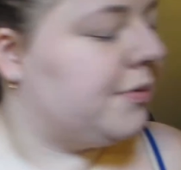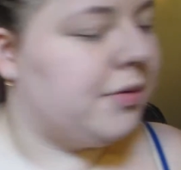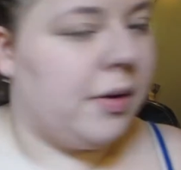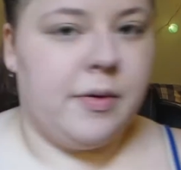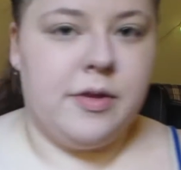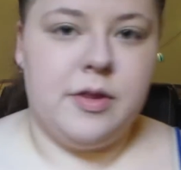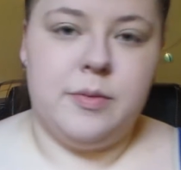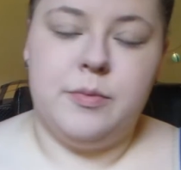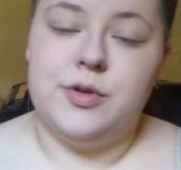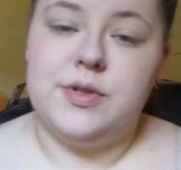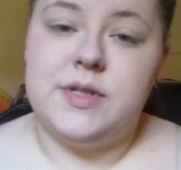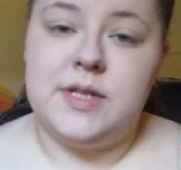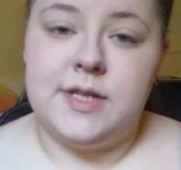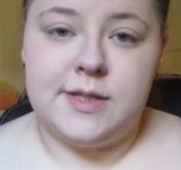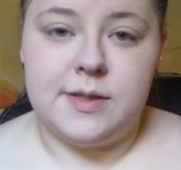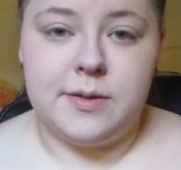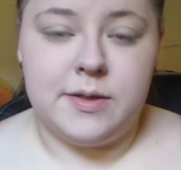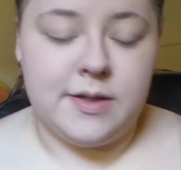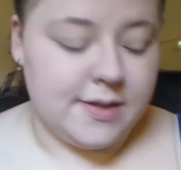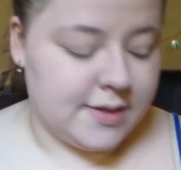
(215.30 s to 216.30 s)
probably the most
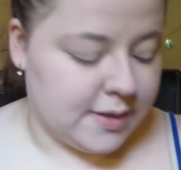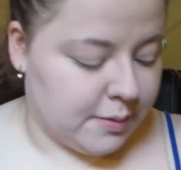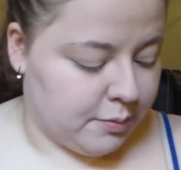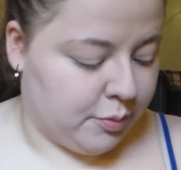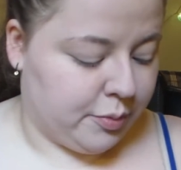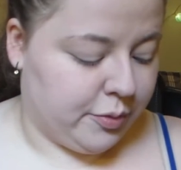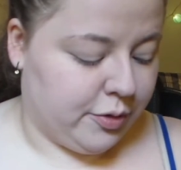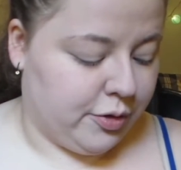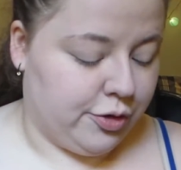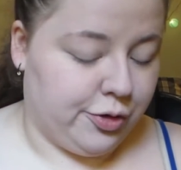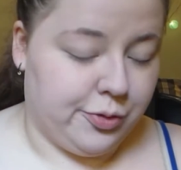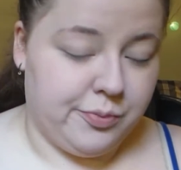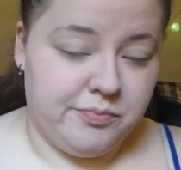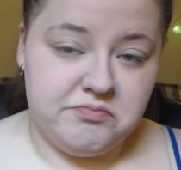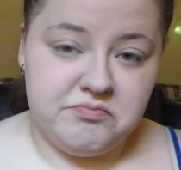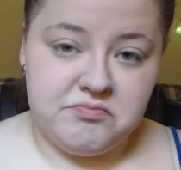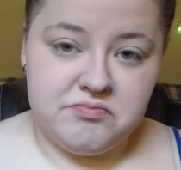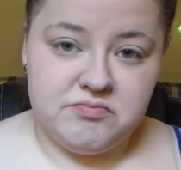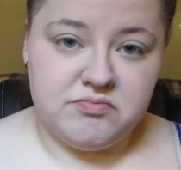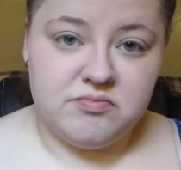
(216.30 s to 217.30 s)
easily skippable
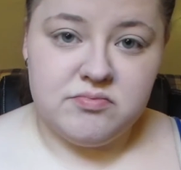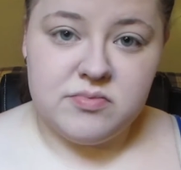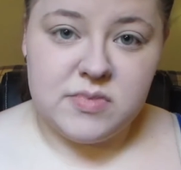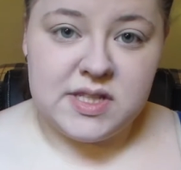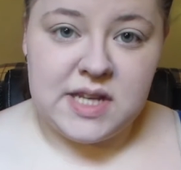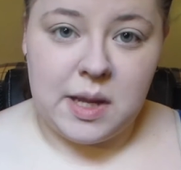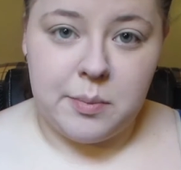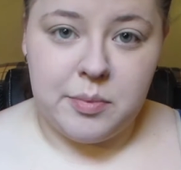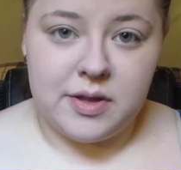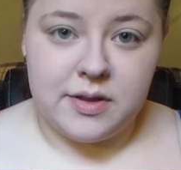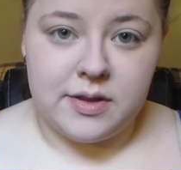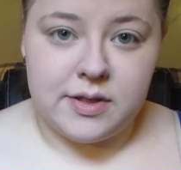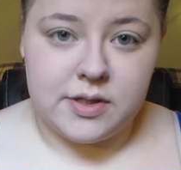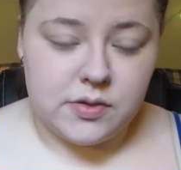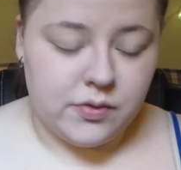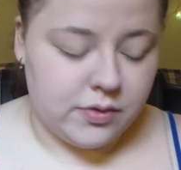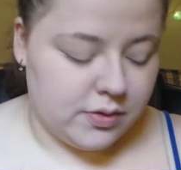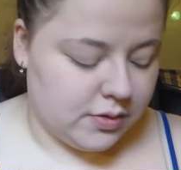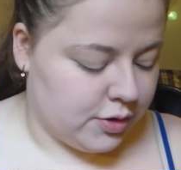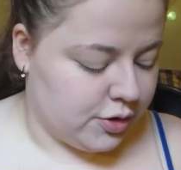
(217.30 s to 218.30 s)
step in
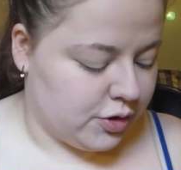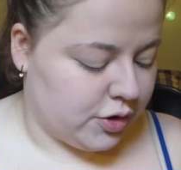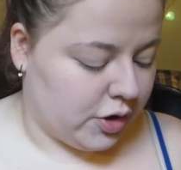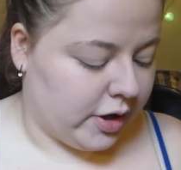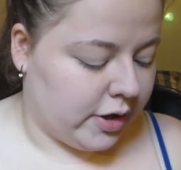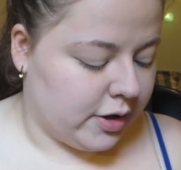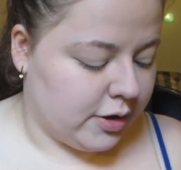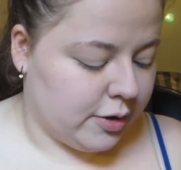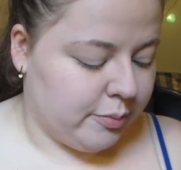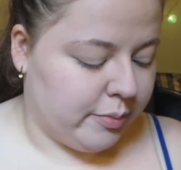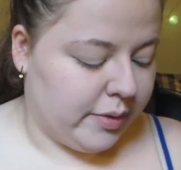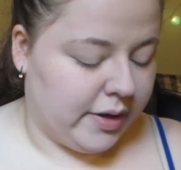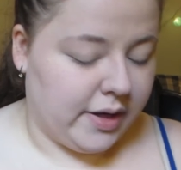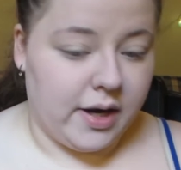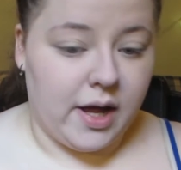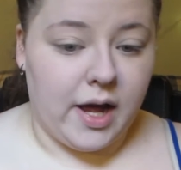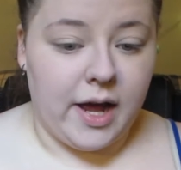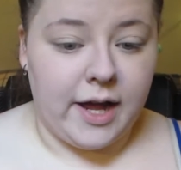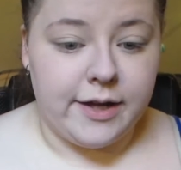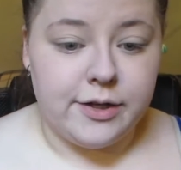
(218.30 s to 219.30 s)
this tutorial, but
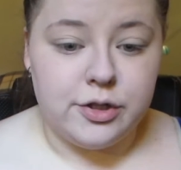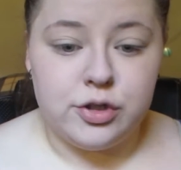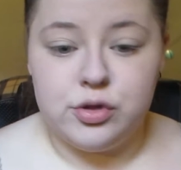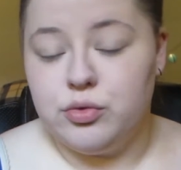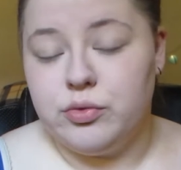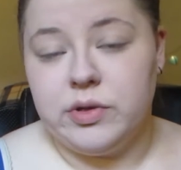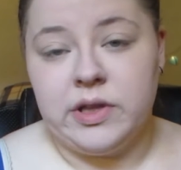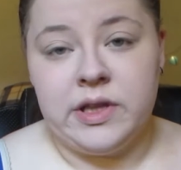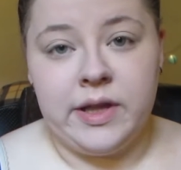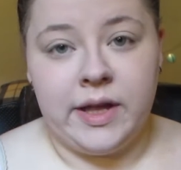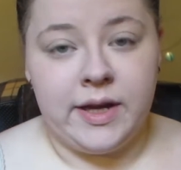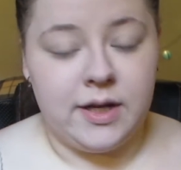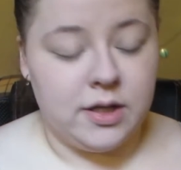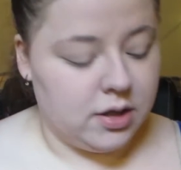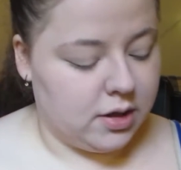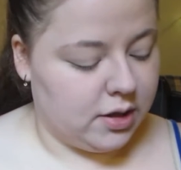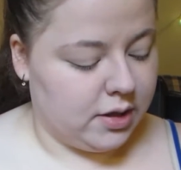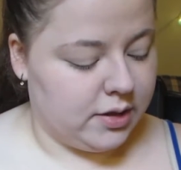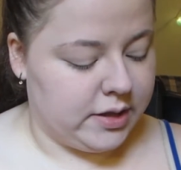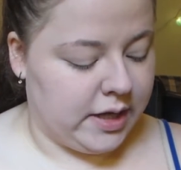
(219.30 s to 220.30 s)
I do really like
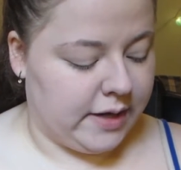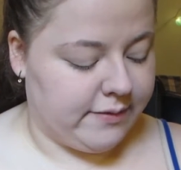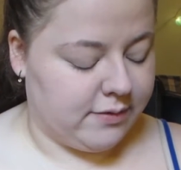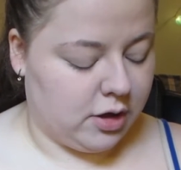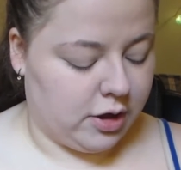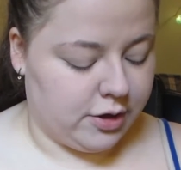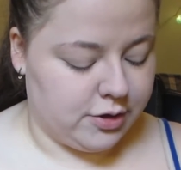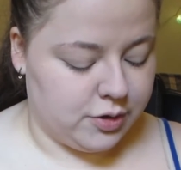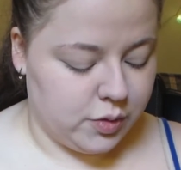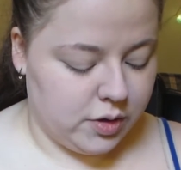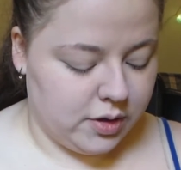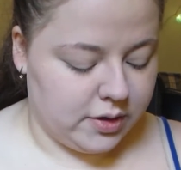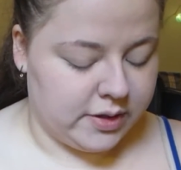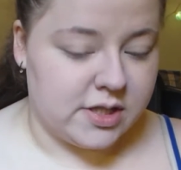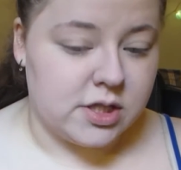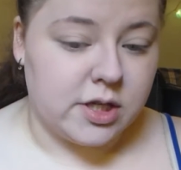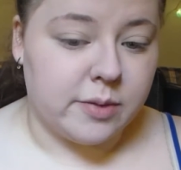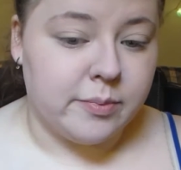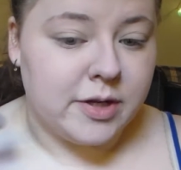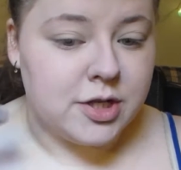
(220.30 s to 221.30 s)
to have contour, at
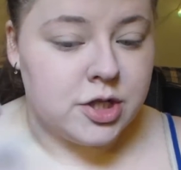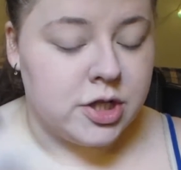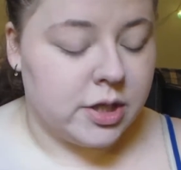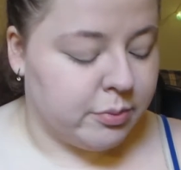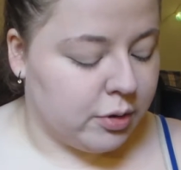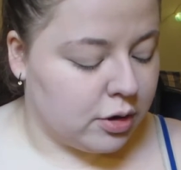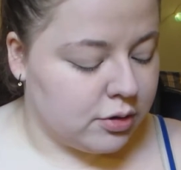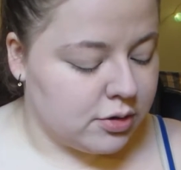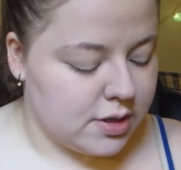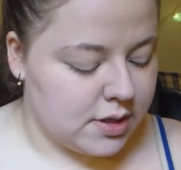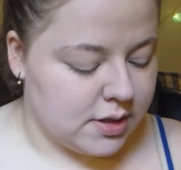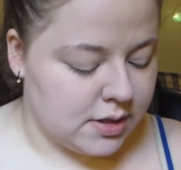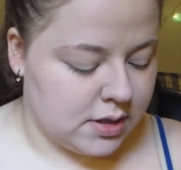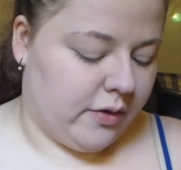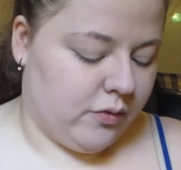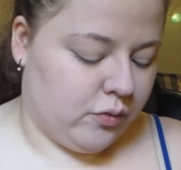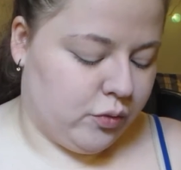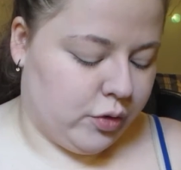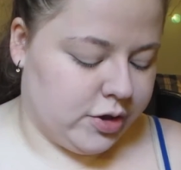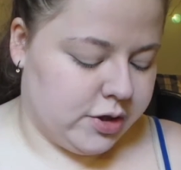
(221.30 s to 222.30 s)
least on my cheekbones.
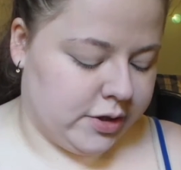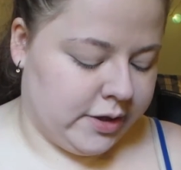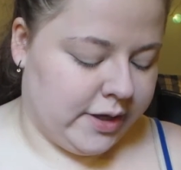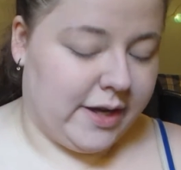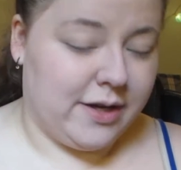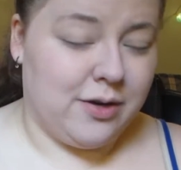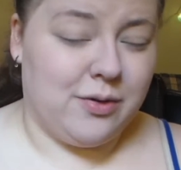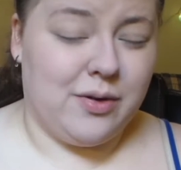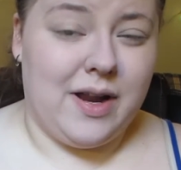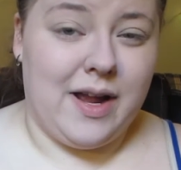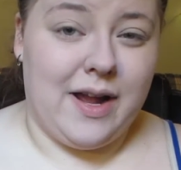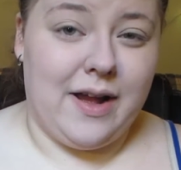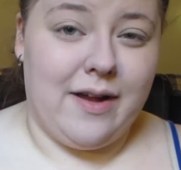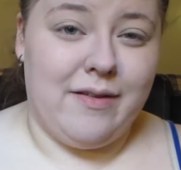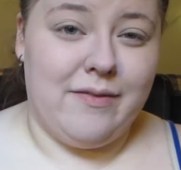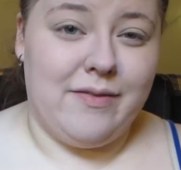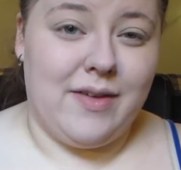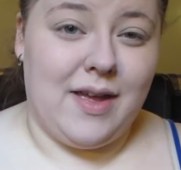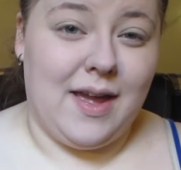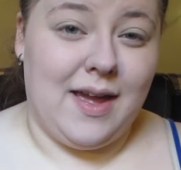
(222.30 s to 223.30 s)
Unfortunately, I don't
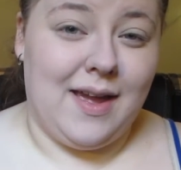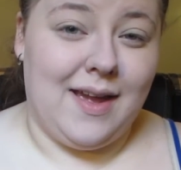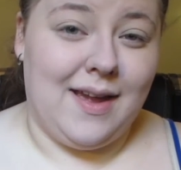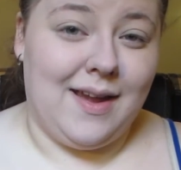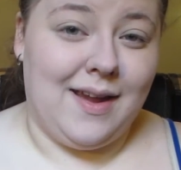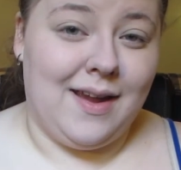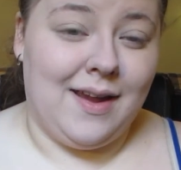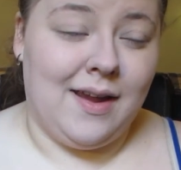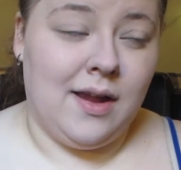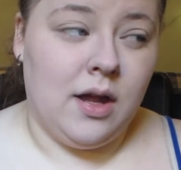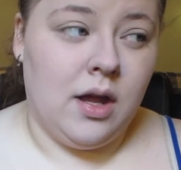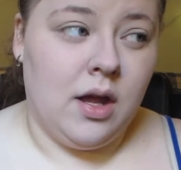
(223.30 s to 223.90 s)
have a